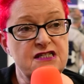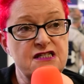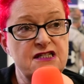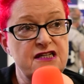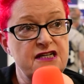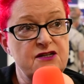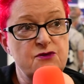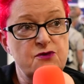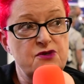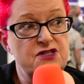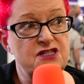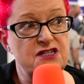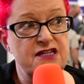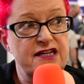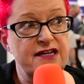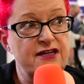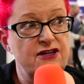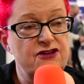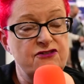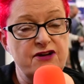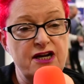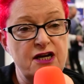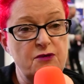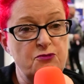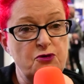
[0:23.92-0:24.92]
There was an
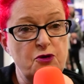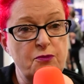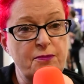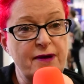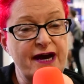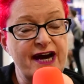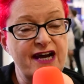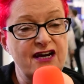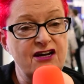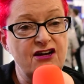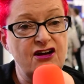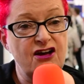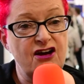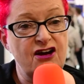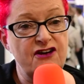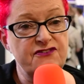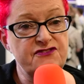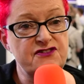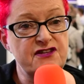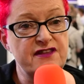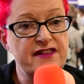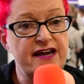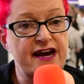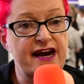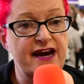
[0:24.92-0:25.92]
incredible panel
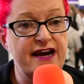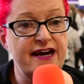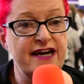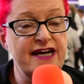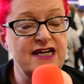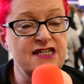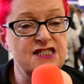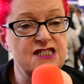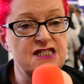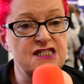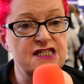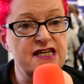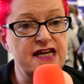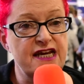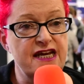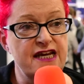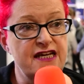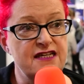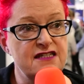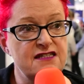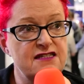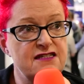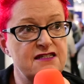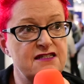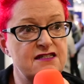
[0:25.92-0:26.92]
after that.
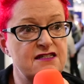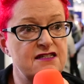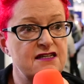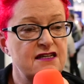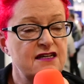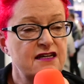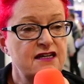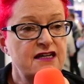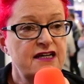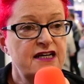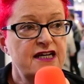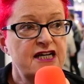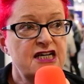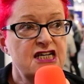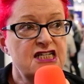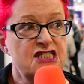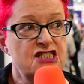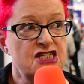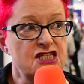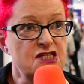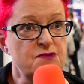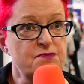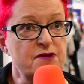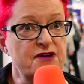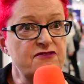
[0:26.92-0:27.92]
It's
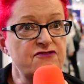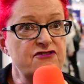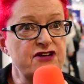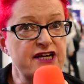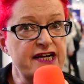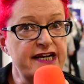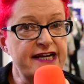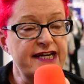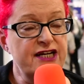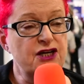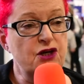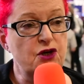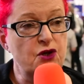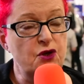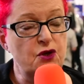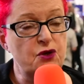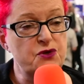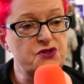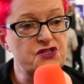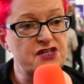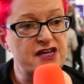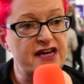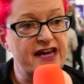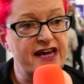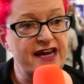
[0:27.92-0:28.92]
just been really cool
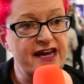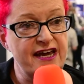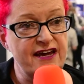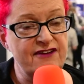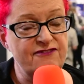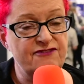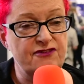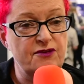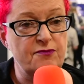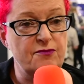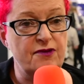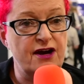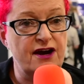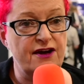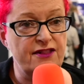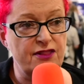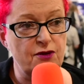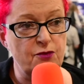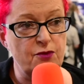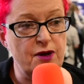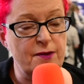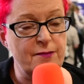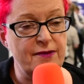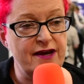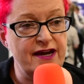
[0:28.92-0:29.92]
to hear from
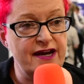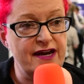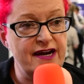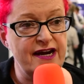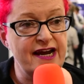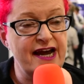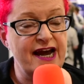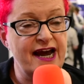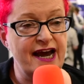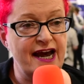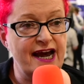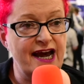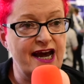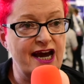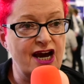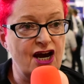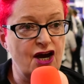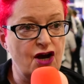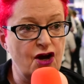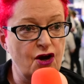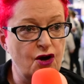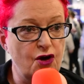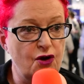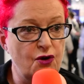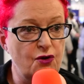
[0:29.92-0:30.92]
other women
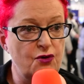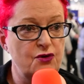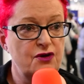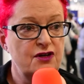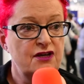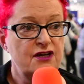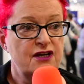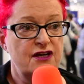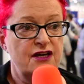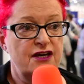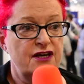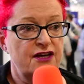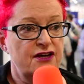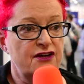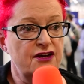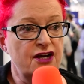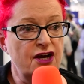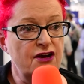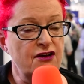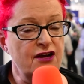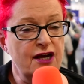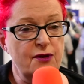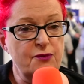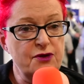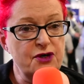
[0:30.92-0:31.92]
how, you
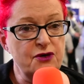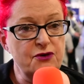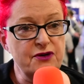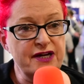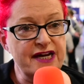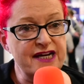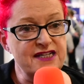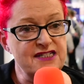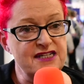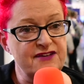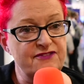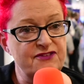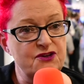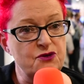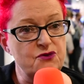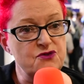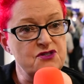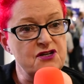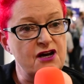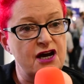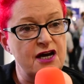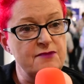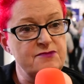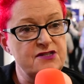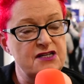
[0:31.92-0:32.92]
know, like we all get difficult
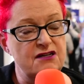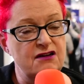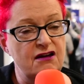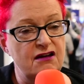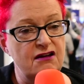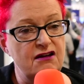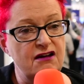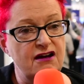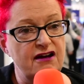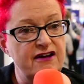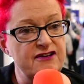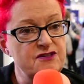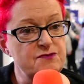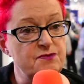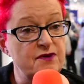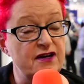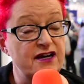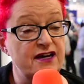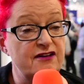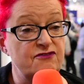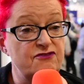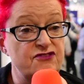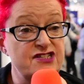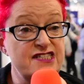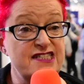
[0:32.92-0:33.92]
times in our lives,
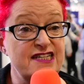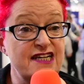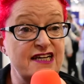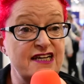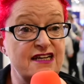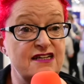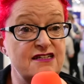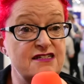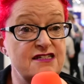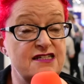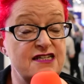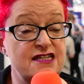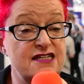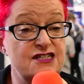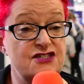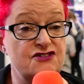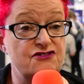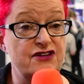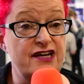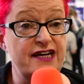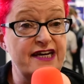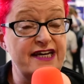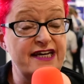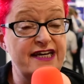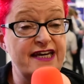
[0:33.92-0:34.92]
but resilience is
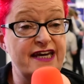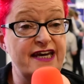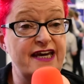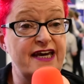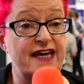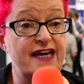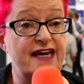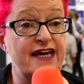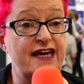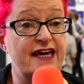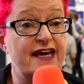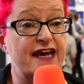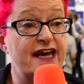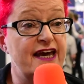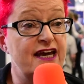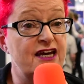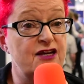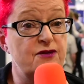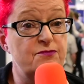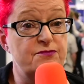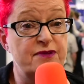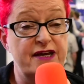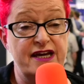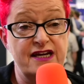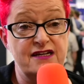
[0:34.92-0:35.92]
really key
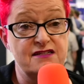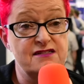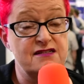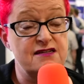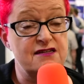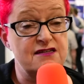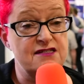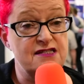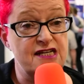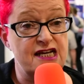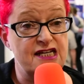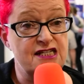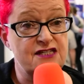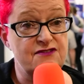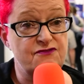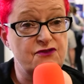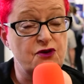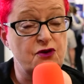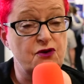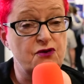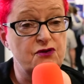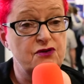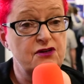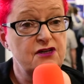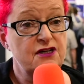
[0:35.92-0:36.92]
in being
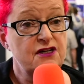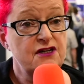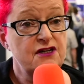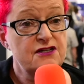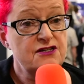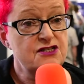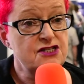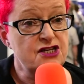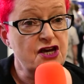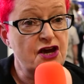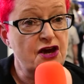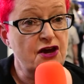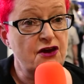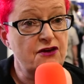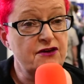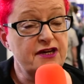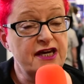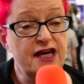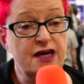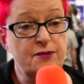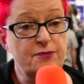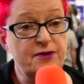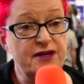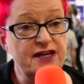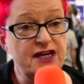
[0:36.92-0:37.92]
successful. So
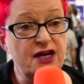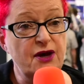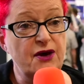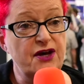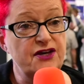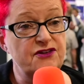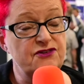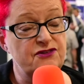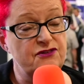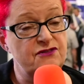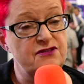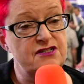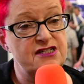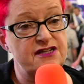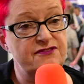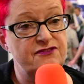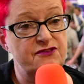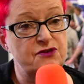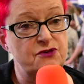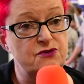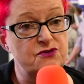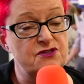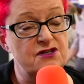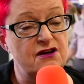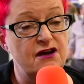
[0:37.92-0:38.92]
keeping going through the
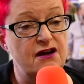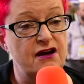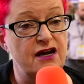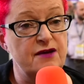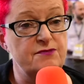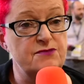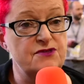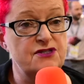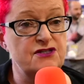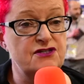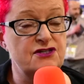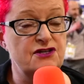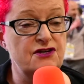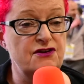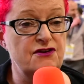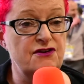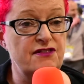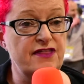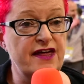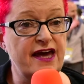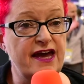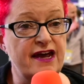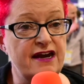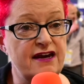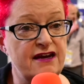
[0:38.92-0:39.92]
difficult times to
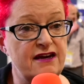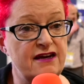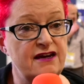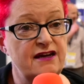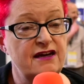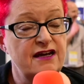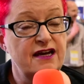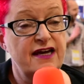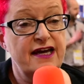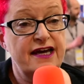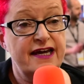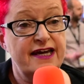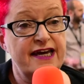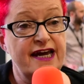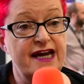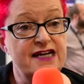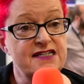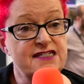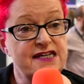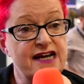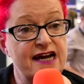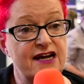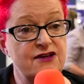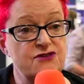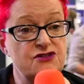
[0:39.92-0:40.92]
then
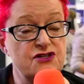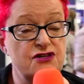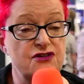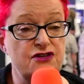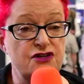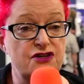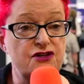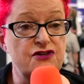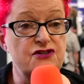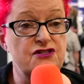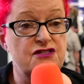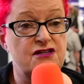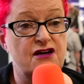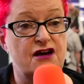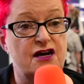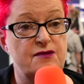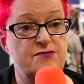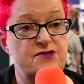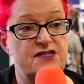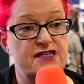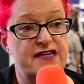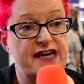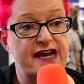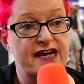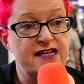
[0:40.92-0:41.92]
get out to the good
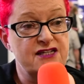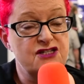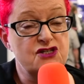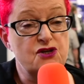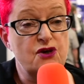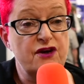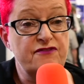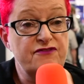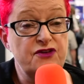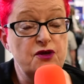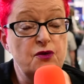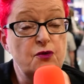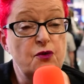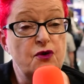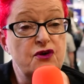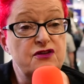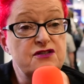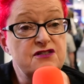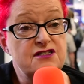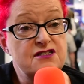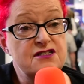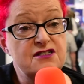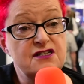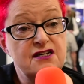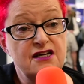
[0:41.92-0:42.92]
times again. So if you
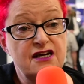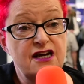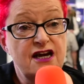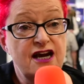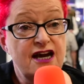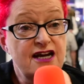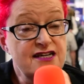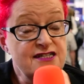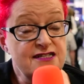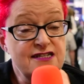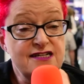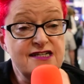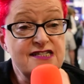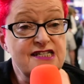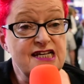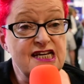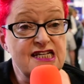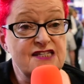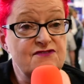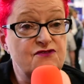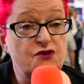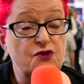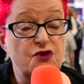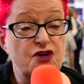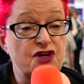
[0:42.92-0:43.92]
want a
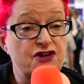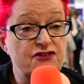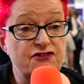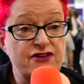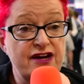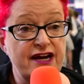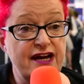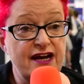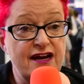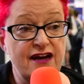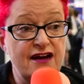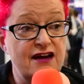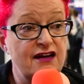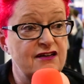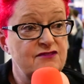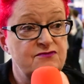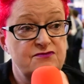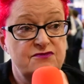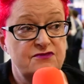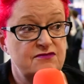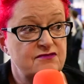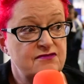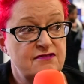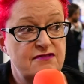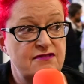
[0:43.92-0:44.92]
successful career,
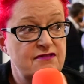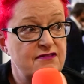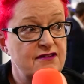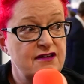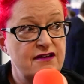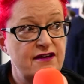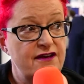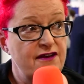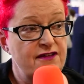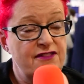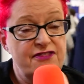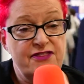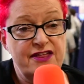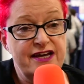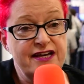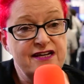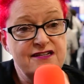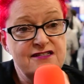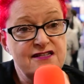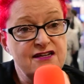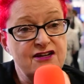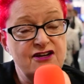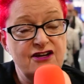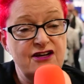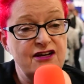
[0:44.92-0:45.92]

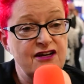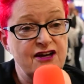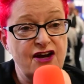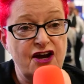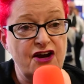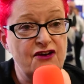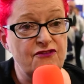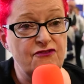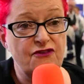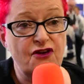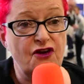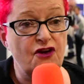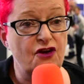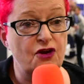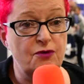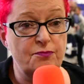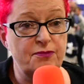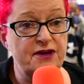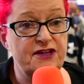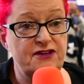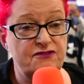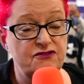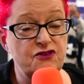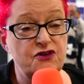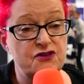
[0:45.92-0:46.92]
things are going to go wrong,
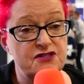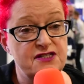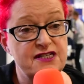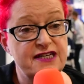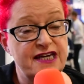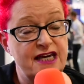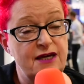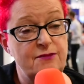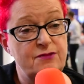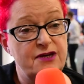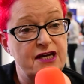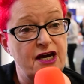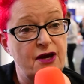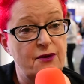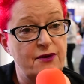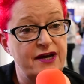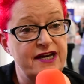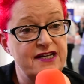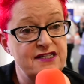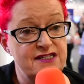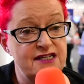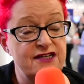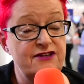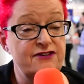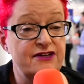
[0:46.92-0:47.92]
but you've got to keep
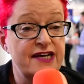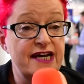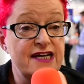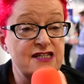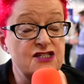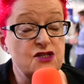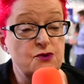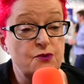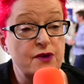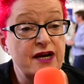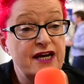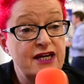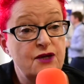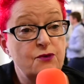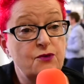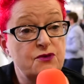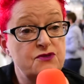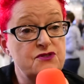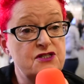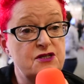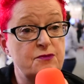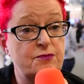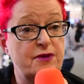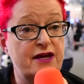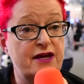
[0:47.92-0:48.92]
going till you get to where you want to